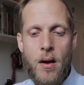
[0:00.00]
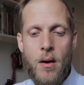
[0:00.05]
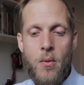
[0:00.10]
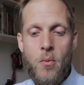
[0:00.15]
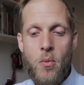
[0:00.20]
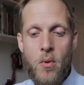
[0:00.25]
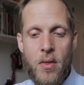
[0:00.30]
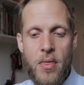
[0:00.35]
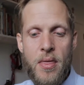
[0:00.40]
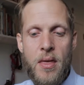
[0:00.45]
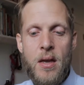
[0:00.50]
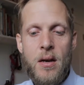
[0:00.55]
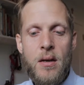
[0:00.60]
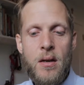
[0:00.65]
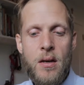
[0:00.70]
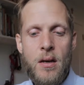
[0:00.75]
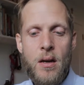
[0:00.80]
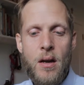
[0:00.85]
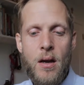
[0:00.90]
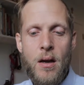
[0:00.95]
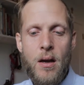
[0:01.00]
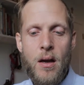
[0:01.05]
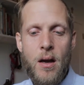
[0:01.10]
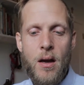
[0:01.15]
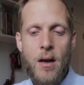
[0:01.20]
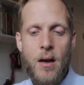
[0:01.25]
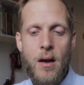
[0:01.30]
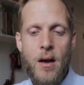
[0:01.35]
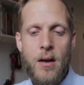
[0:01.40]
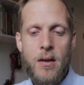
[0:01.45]
within
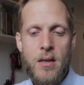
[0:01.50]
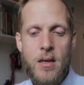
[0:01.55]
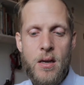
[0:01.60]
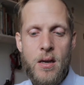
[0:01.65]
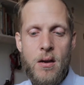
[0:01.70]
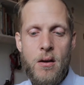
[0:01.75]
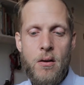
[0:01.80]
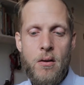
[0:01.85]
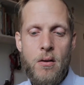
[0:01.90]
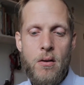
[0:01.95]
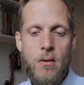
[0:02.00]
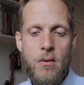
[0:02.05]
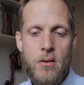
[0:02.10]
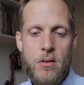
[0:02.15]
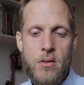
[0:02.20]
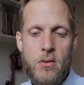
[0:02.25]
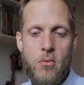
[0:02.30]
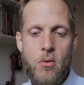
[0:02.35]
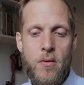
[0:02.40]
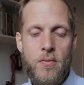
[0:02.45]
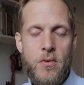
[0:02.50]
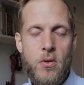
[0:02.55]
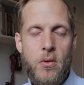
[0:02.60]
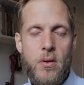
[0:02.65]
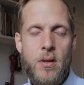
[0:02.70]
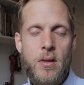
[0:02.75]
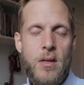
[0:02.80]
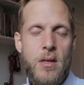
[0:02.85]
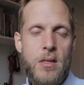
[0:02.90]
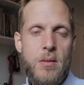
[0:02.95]
a year or so of
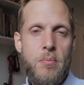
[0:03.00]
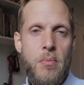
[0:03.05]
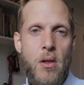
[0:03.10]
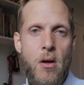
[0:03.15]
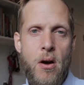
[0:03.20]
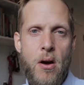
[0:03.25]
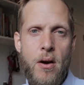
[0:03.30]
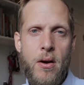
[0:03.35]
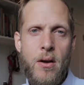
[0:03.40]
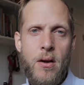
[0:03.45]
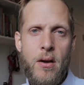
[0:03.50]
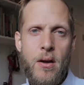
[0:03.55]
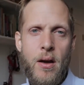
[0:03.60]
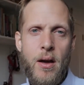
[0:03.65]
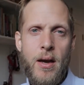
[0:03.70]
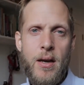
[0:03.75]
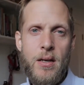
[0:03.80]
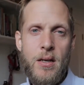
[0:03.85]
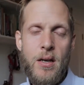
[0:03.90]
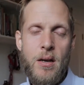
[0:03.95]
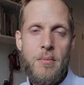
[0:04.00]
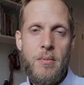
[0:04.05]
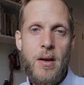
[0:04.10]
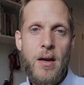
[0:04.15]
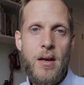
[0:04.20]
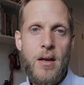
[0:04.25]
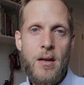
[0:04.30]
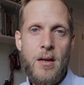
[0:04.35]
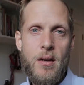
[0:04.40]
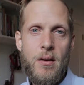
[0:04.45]
doing this blog, I ended up
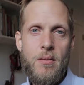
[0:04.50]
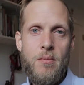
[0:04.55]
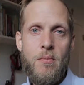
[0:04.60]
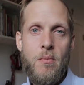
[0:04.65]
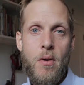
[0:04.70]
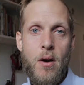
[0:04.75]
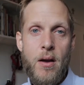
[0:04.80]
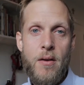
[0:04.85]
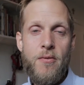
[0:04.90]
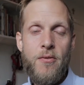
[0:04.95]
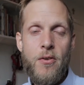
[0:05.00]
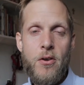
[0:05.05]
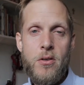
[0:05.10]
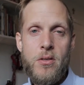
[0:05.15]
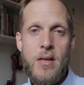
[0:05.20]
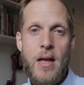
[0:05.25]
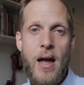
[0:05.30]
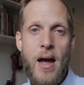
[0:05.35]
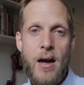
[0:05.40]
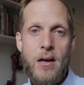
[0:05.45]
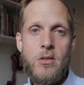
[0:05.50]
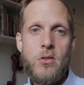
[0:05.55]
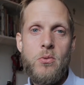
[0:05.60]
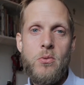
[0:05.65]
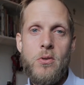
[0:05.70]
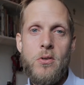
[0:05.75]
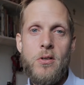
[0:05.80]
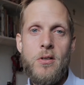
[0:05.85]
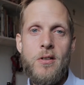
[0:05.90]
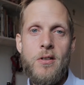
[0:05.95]
getting my first
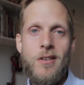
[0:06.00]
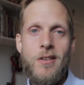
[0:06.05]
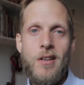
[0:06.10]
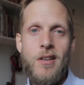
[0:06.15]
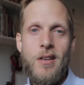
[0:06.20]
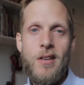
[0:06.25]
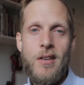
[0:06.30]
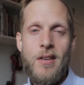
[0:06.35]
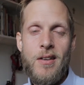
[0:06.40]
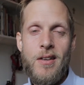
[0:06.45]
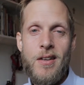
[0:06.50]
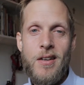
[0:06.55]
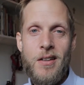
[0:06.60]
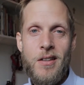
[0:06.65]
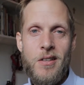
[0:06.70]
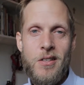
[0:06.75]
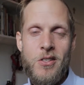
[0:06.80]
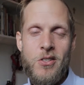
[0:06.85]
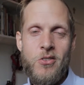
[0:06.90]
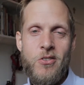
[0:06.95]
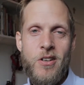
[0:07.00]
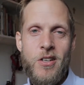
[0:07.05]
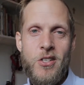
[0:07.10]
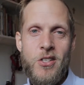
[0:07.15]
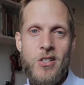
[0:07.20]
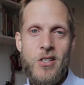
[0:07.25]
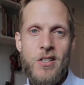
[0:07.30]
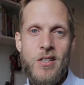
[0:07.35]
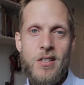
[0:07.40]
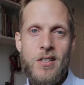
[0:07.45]
actual
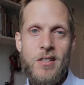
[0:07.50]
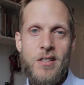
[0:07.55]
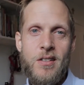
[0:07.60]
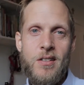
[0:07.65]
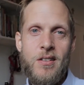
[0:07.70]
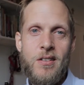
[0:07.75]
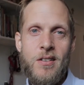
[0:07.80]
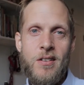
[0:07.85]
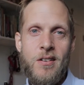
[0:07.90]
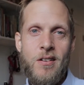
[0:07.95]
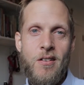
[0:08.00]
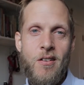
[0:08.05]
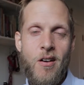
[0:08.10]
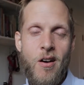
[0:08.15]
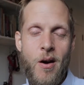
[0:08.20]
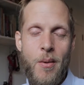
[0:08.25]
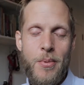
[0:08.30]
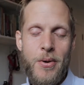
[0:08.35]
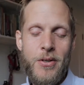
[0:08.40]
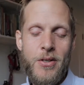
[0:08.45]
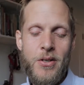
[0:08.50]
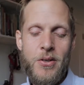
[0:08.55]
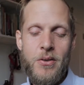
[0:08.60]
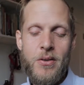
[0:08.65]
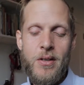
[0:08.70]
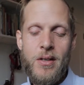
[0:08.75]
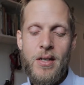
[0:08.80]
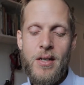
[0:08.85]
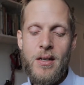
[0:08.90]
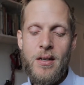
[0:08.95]
illustration
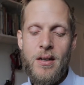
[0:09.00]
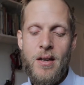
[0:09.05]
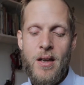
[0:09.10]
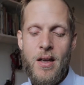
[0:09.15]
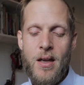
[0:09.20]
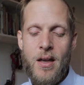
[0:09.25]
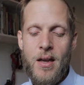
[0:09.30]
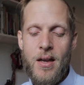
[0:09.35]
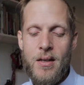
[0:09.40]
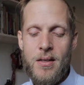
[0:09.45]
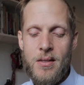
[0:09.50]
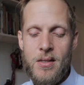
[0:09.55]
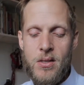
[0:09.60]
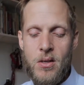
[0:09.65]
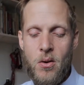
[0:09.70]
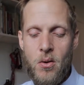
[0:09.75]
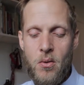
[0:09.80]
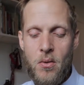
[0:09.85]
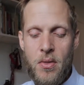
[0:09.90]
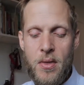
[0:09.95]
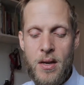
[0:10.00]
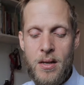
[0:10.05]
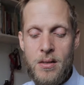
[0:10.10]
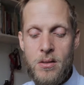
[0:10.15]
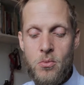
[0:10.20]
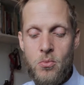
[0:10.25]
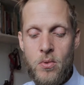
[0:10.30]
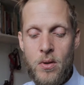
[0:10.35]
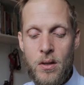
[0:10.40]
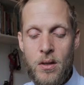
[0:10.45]
opportunity. And so things
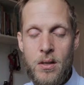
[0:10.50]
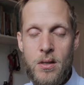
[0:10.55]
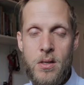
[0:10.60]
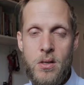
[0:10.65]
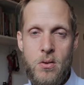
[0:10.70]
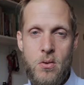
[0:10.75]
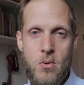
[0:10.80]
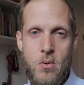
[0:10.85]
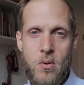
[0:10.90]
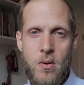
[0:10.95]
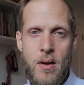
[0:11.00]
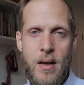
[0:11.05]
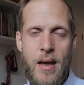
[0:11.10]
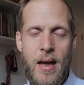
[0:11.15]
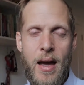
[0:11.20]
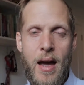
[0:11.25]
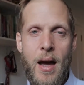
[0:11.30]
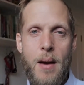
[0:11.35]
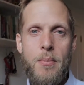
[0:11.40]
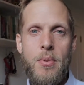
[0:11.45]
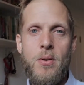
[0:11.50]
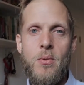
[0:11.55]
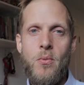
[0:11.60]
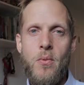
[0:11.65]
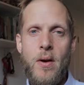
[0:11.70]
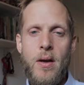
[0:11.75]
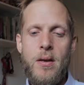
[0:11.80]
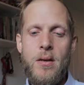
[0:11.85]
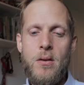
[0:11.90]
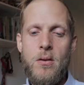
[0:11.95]
really do happen
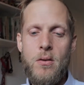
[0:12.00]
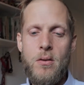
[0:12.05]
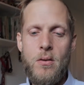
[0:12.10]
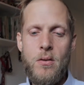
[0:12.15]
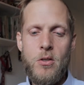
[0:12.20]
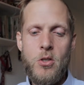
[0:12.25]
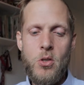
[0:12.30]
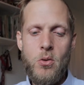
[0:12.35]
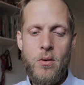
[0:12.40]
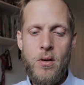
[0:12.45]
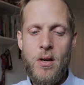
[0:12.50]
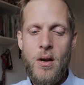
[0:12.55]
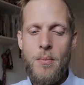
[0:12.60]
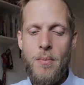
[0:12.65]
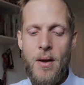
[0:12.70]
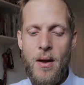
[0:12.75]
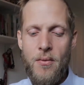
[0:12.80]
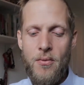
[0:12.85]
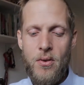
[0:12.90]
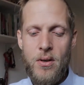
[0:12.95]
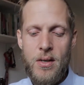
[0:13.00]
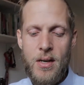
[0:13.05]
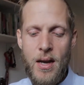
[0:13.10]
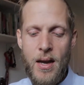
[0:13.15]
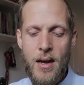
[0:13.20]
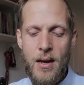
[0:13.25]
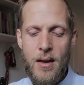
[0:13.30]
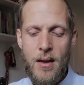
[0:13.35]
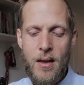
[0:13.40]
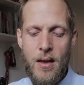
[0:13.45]
when you're showing up every
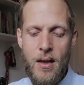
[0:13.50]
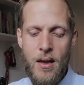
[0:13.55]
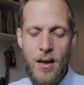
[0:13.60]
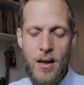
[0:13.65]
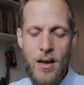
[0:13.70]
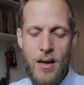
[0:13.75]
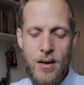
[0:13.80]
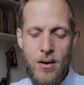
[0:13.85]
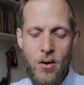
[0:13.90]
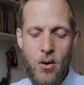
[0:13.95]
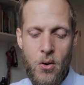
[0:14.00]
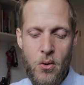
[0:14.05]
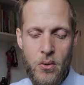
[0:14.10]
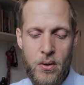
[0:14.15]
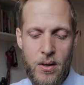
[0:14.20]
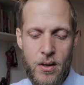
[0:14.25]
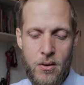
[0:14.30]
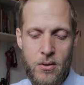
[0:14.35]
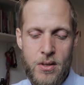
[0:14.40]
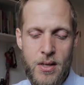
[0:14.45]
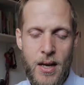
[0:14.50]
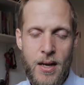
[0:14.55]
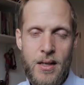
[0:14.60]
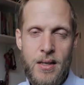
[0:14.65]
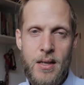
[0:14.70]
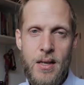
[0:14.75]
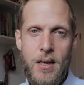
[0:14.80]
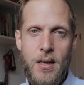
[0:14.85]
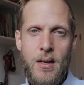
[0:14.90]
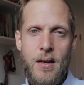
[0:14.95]
day and honing your
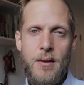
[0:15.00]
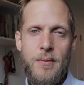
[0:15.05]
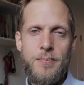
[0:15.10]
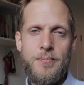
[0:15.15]
technique,